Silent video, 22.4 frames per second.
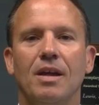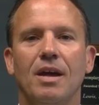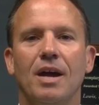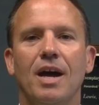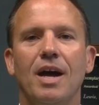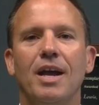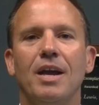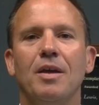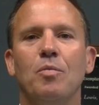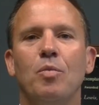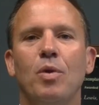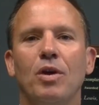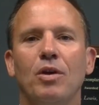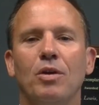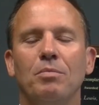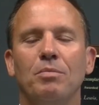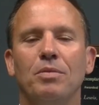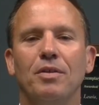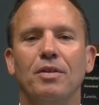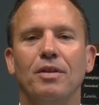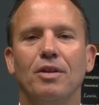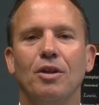Hi, and
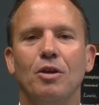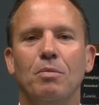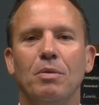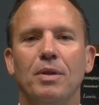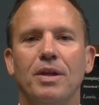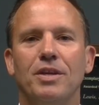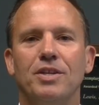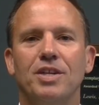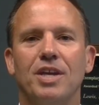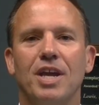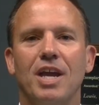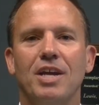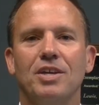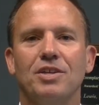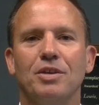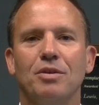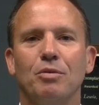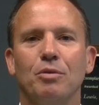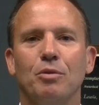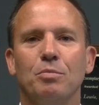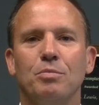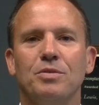welcome to the Global
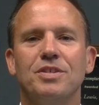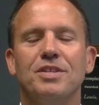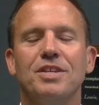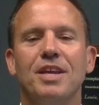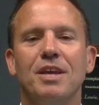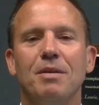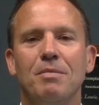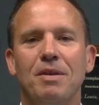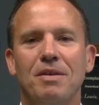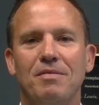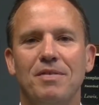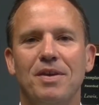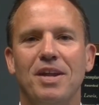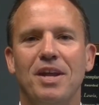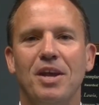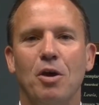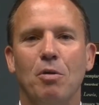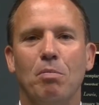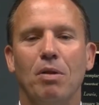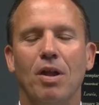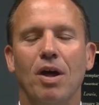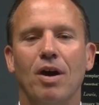Education Group's CME
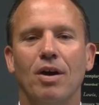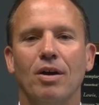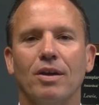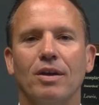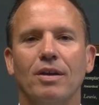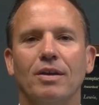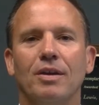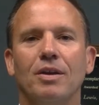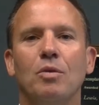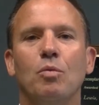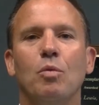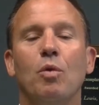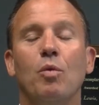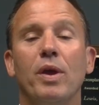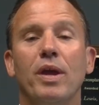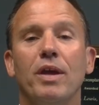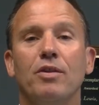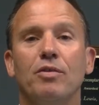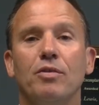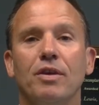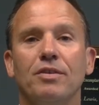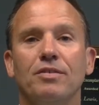video blog, where
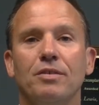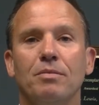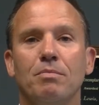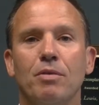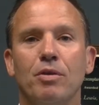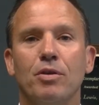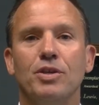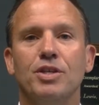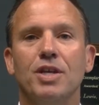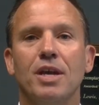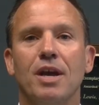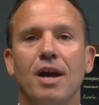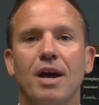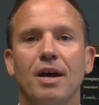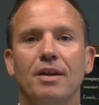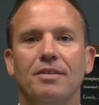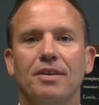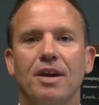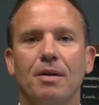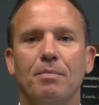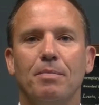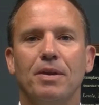we address emerging
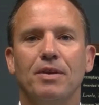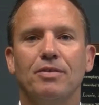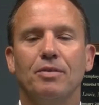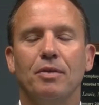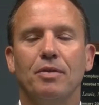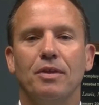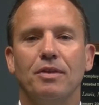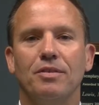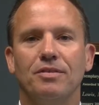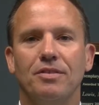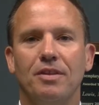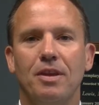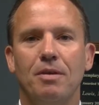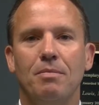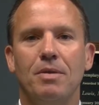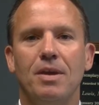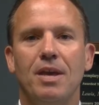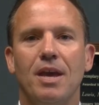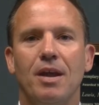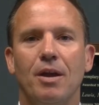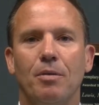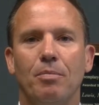hot topics on the
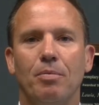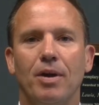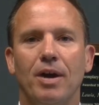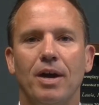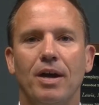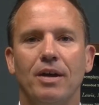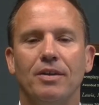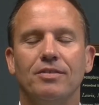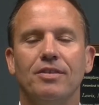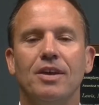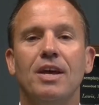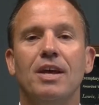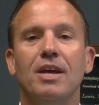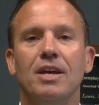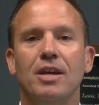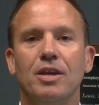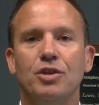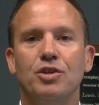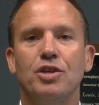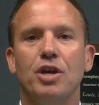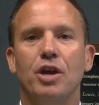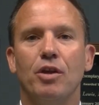CME enterprise
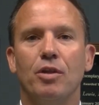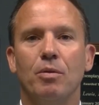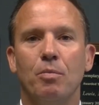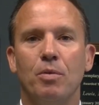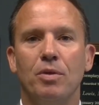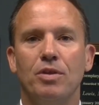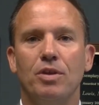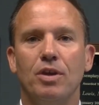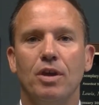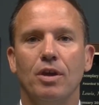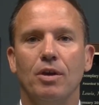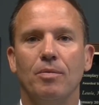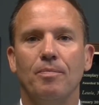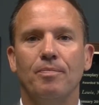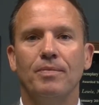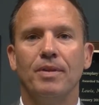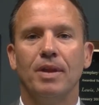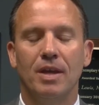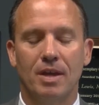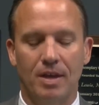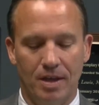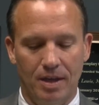and share them with you.
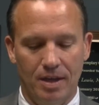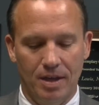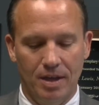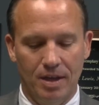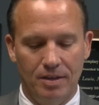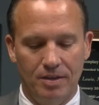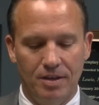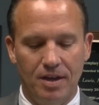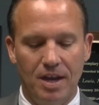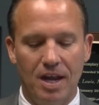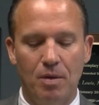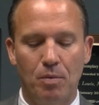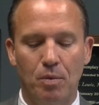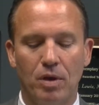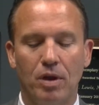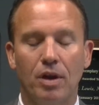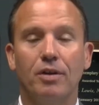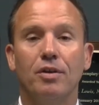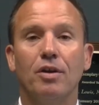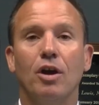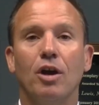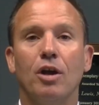Today we're
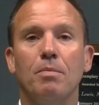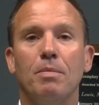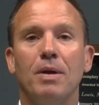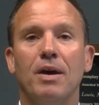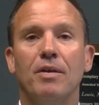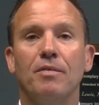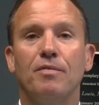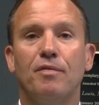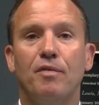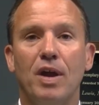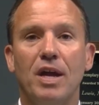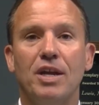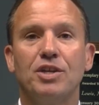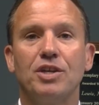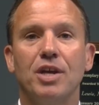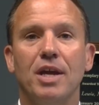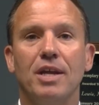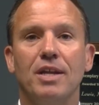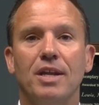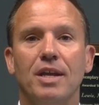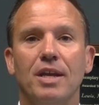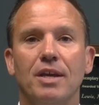going to talk about fresh
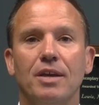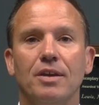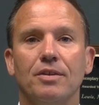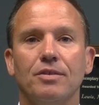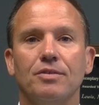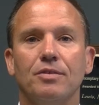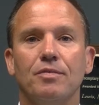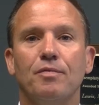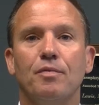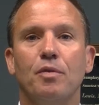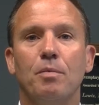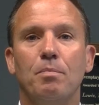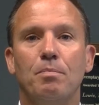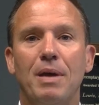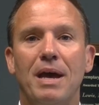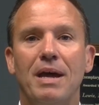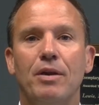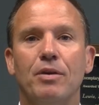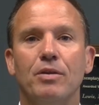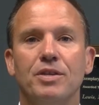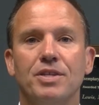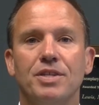ideas for
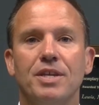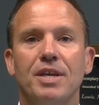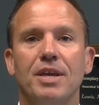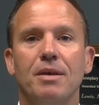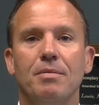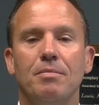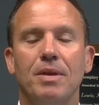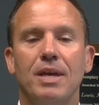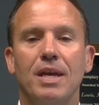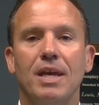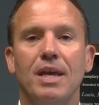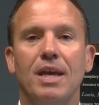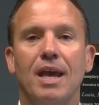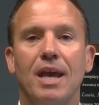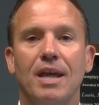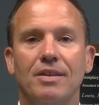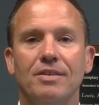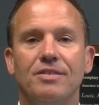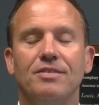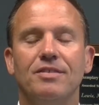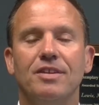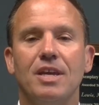better CME
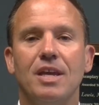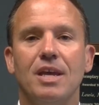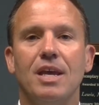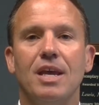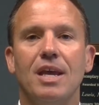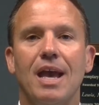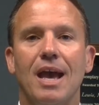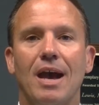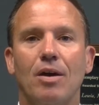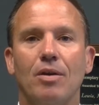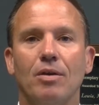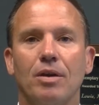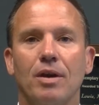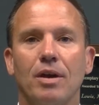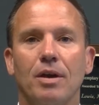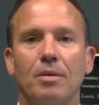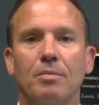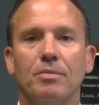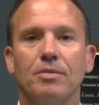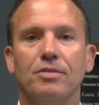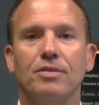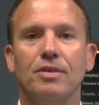and CE
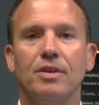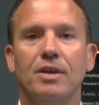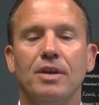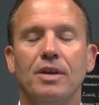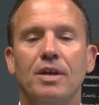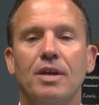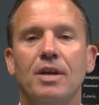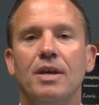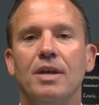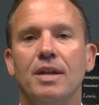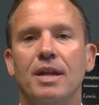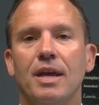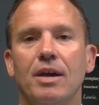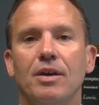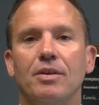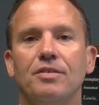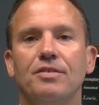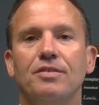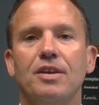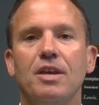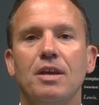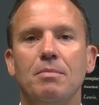outcomes.
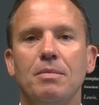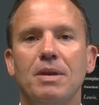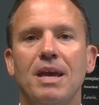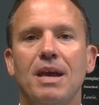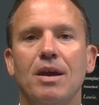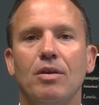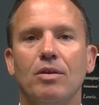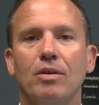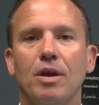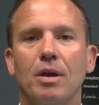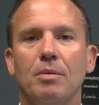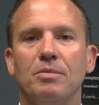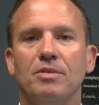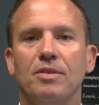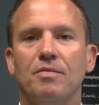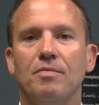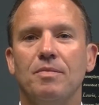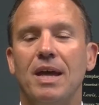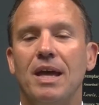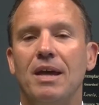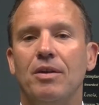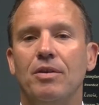Now, CME outcomes
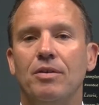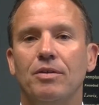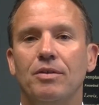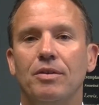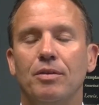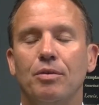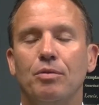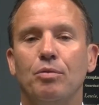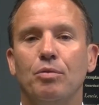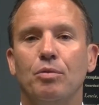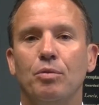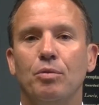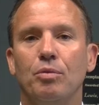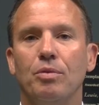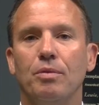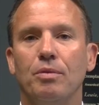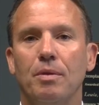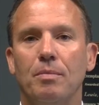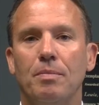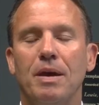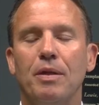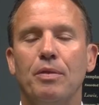have entered through
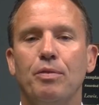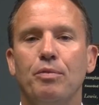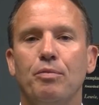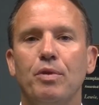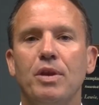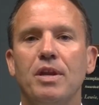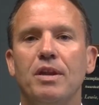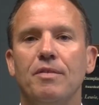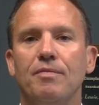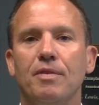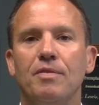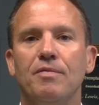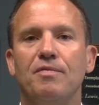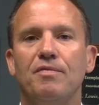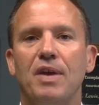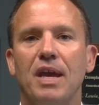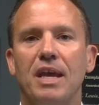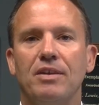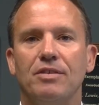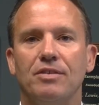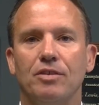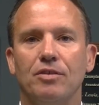about 3 different
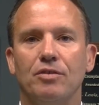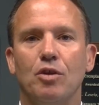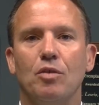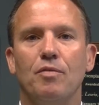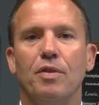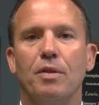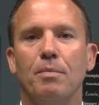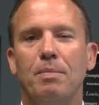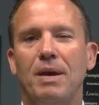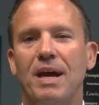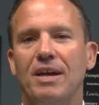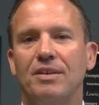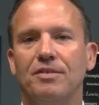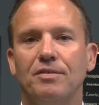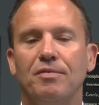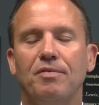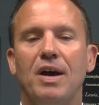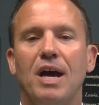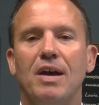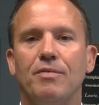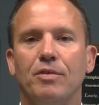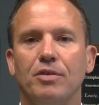phases over the past
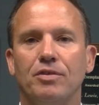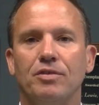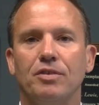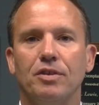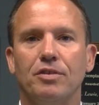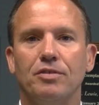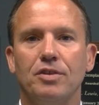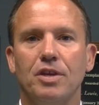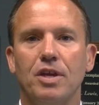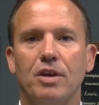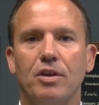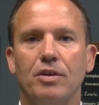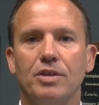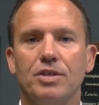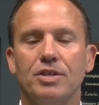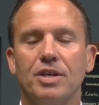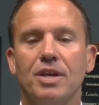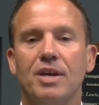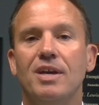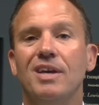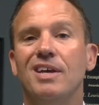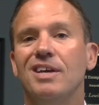5 or 6
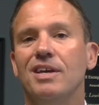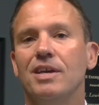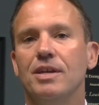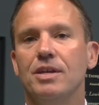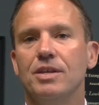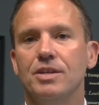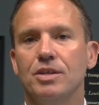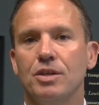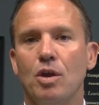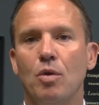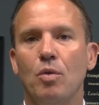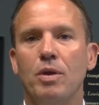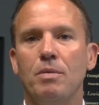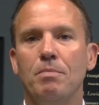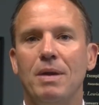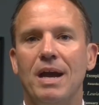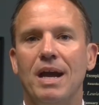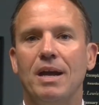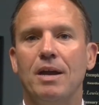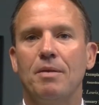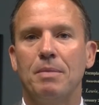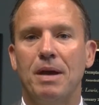years. So going
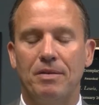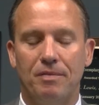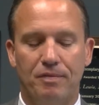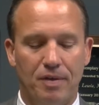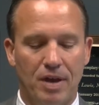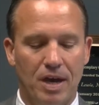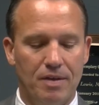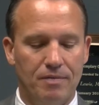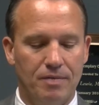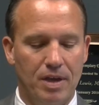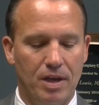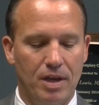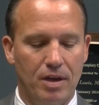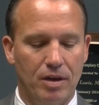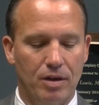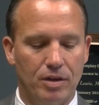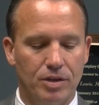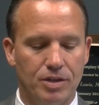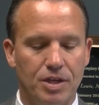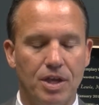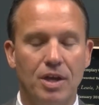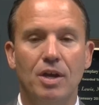back about 5
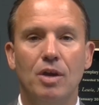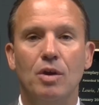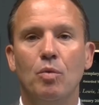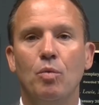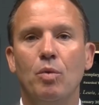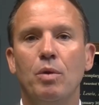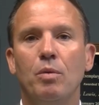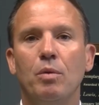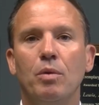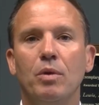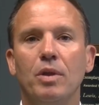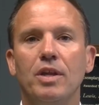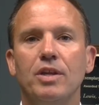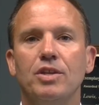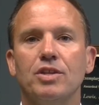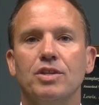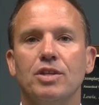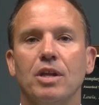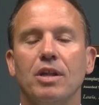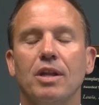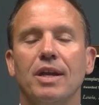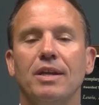years, we were really
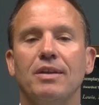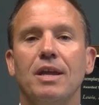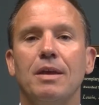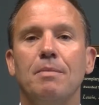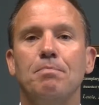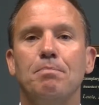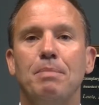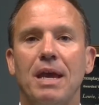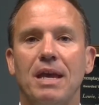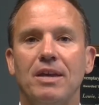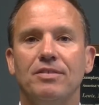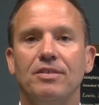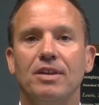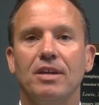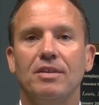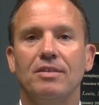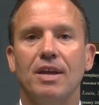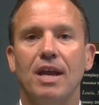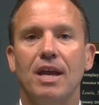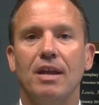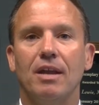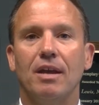just collecting
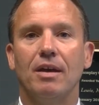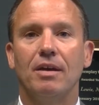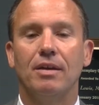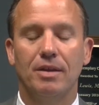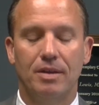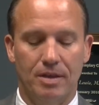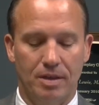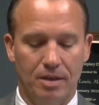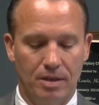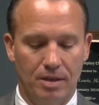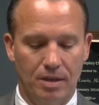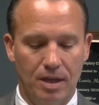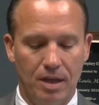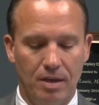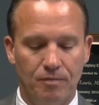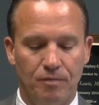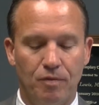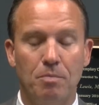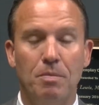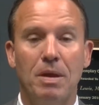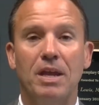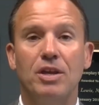basic data,
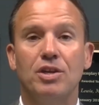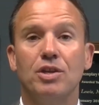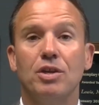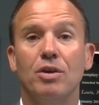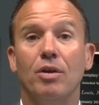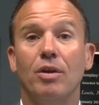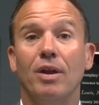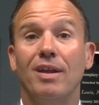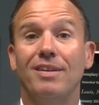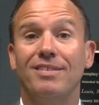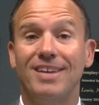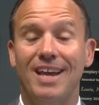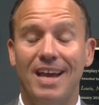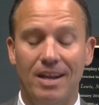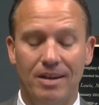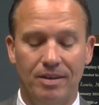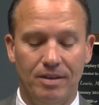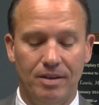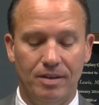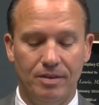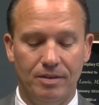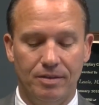information on
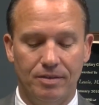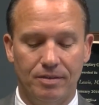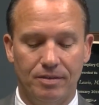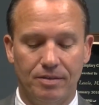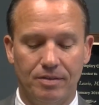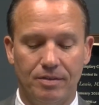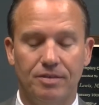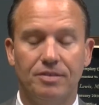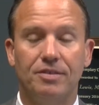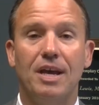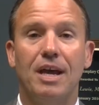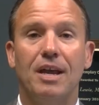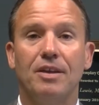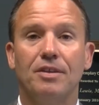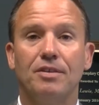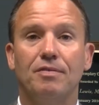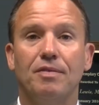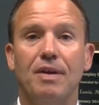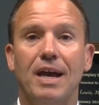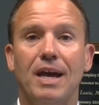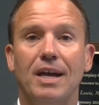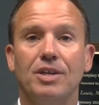attendance,
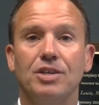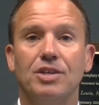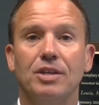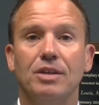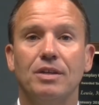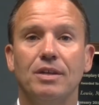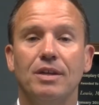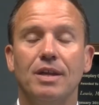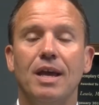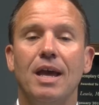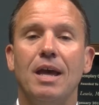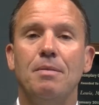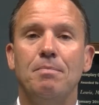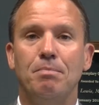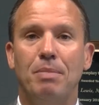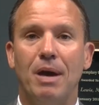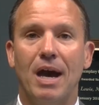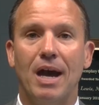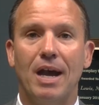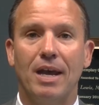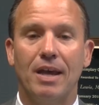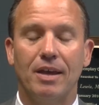satisfaction, and
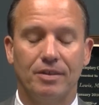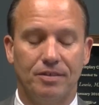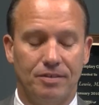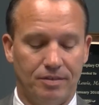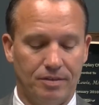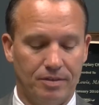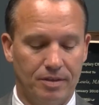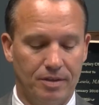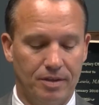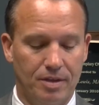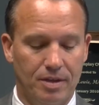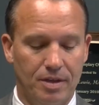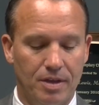bias.